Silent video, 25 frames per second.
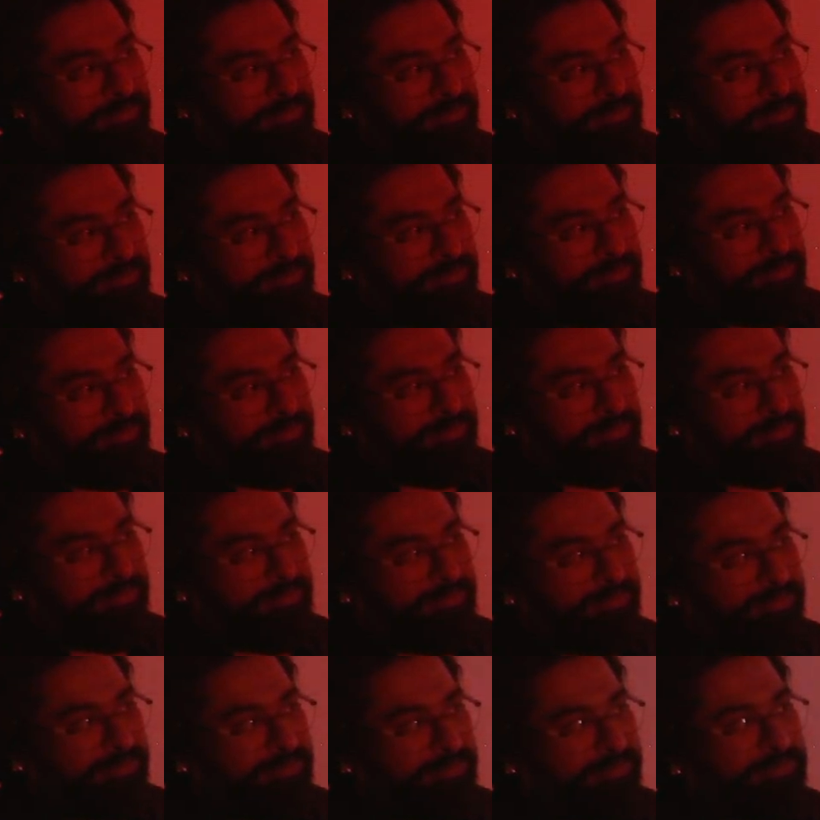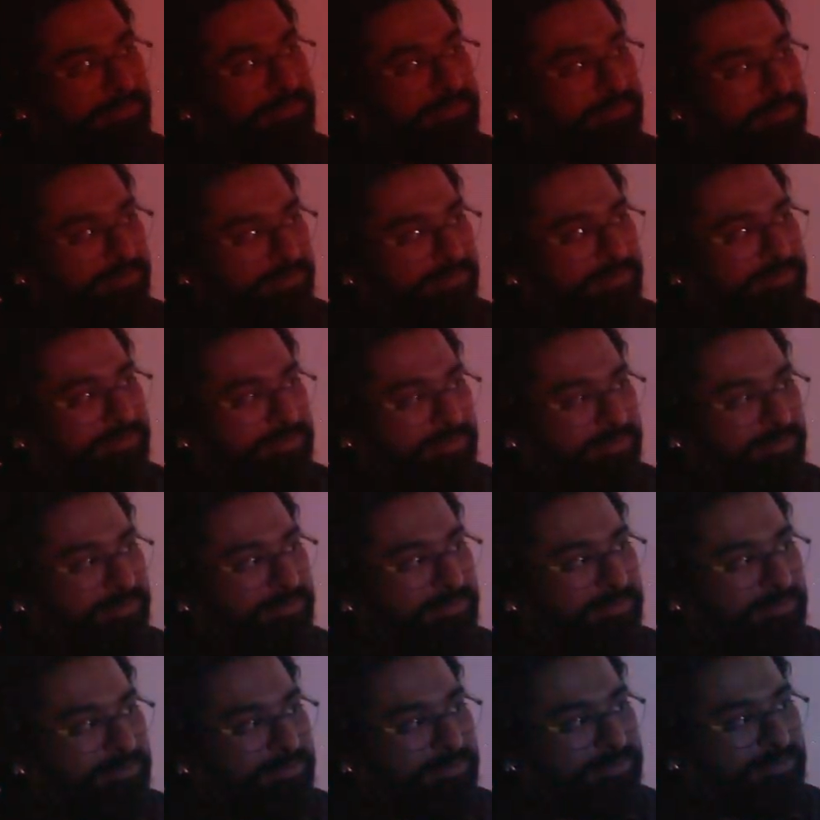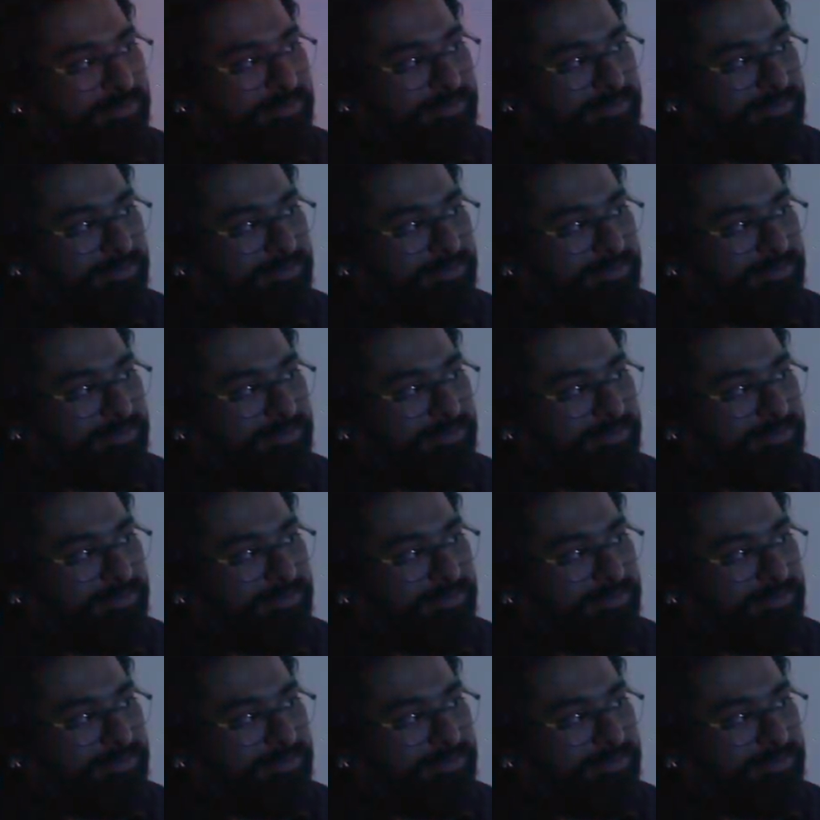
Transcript: is great. You can see that they're